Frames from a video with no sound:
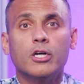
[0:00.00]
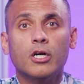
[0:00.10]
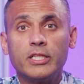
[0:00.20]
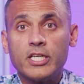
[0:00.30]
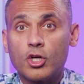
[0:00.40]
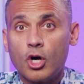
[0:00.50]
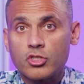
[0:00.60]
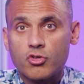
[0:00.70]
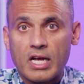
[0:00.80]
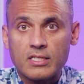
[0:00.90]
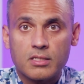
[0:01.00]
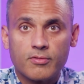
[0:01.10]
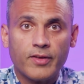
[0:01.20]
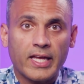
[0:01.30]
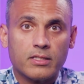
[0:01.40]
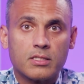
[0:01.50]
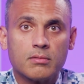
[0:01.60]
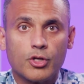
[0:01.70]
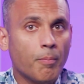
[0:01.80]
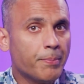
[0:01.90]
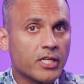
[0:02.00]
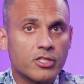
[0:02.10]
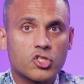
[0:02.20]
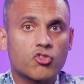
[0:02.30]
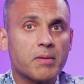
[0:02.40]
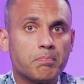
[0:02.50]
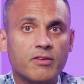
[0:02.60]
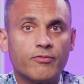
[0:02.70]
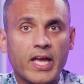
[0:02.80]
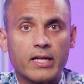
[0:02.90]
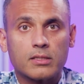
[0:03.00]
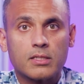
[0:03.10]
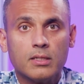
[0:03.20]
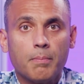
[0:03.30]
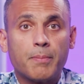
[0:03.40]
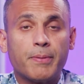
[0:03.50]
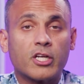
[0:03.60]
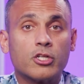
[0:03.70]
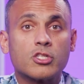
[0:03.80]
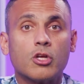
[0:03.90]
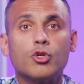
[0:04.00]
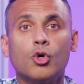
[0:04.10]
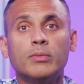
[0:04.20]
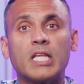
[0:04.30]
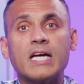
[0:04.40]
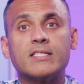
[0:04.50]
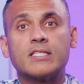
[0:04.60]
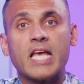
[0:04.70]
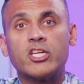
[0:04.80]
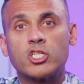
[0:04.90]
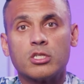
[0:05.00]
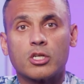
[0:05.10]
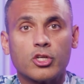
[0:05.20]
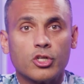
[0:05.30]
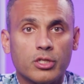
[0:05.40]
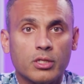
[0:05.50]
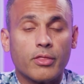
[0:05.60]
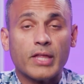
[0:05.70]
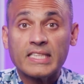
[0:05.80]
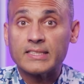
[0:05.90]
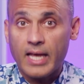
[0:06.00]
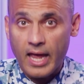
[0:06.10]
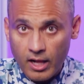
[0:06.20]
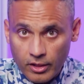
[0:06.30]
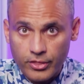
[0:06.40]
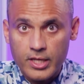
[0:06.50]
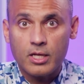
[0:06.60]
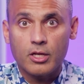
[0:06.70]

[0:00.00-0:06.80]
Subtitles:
early contrast fades, not because treatment failed, but because normalization occurred. That's healthy